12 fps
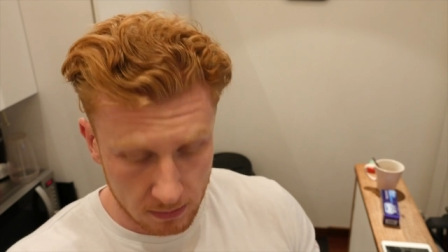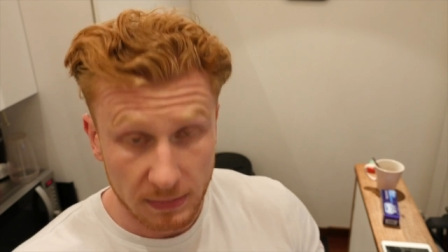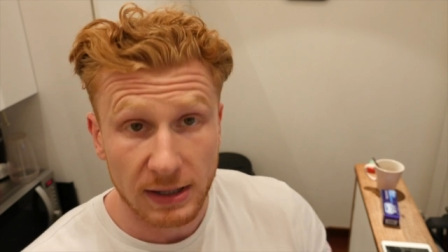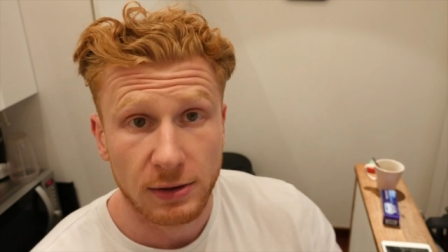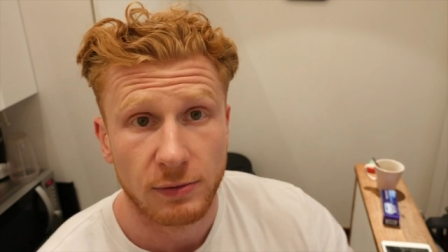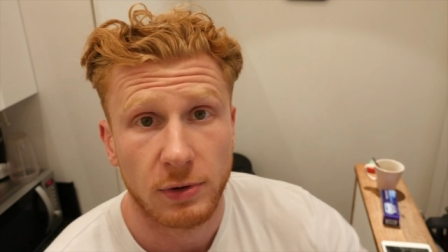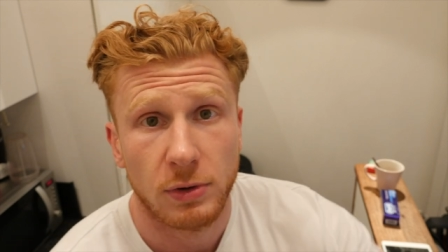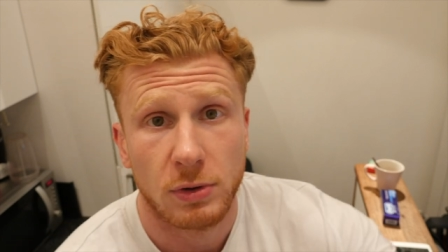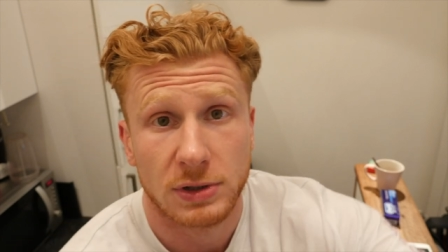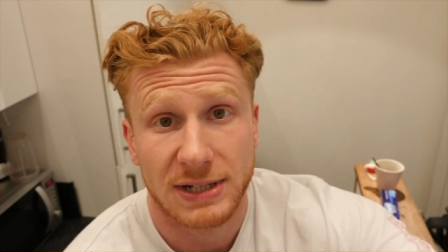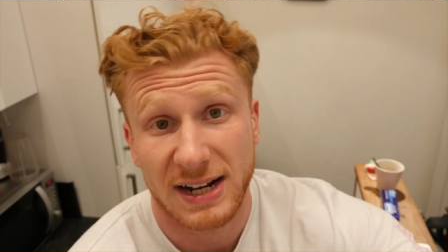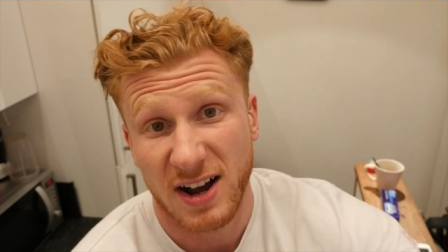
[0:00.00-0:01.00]
me through
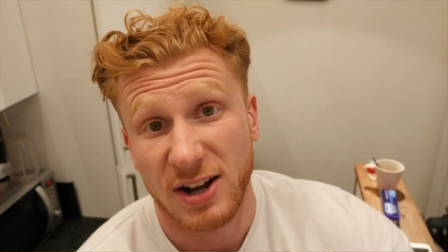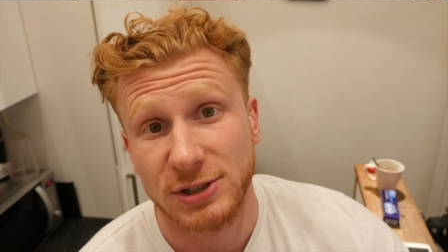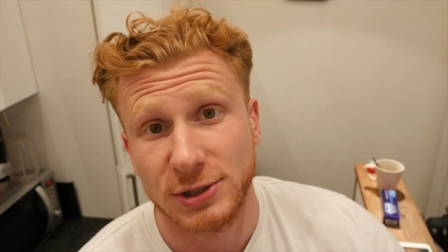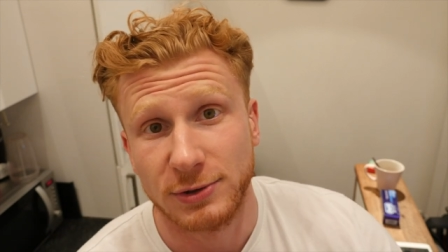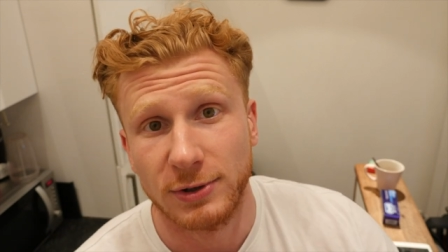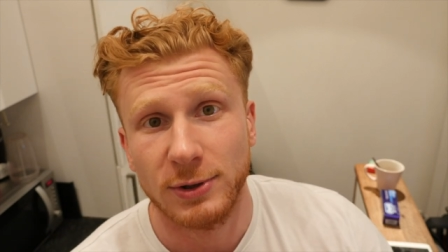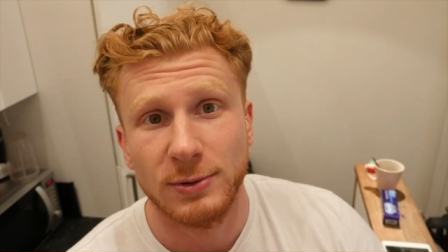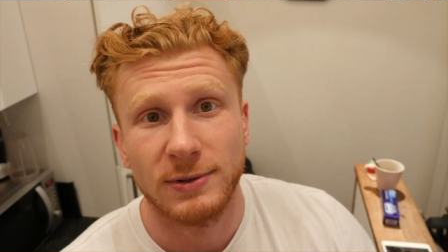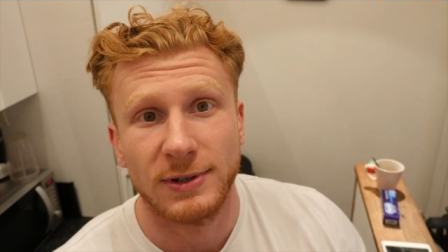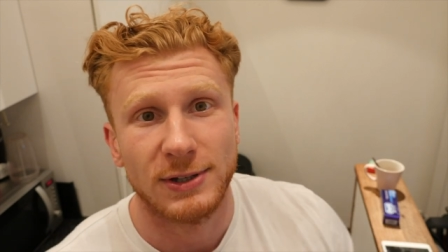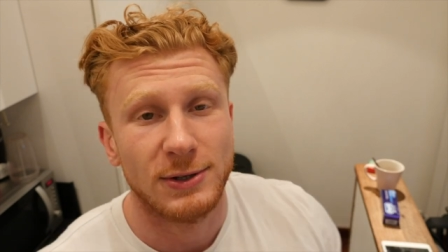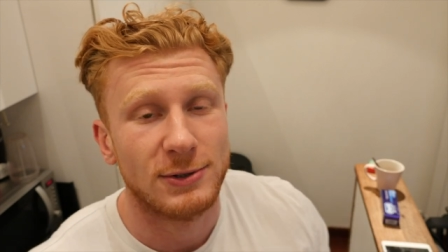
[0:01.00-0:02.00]
or take us through
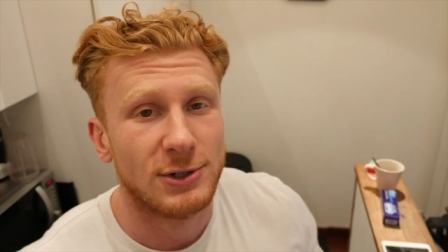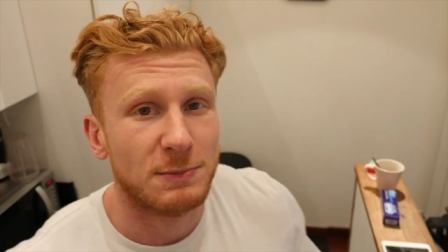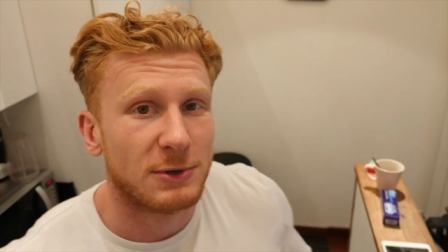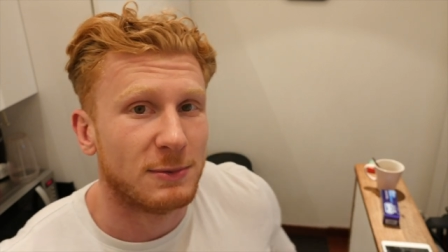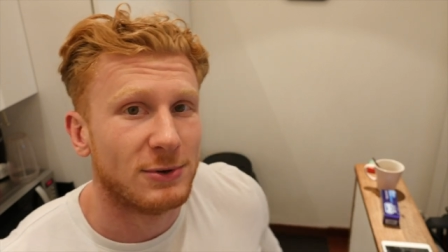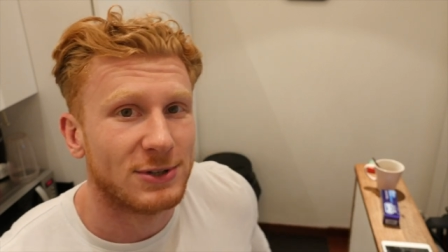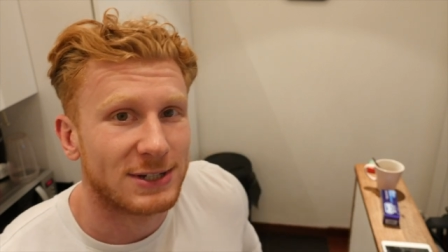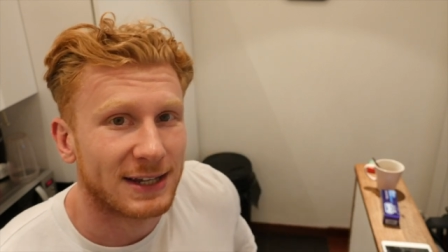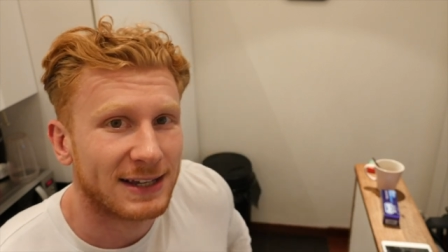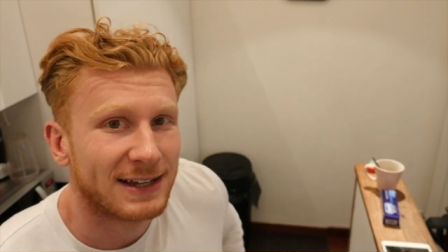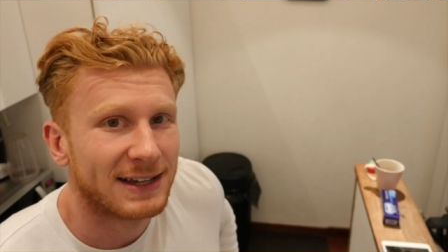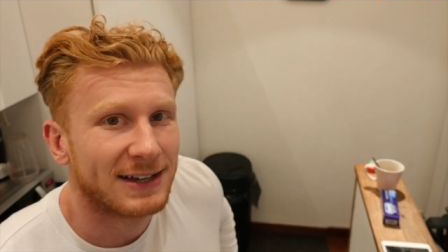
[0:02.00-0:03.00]
the YouTube community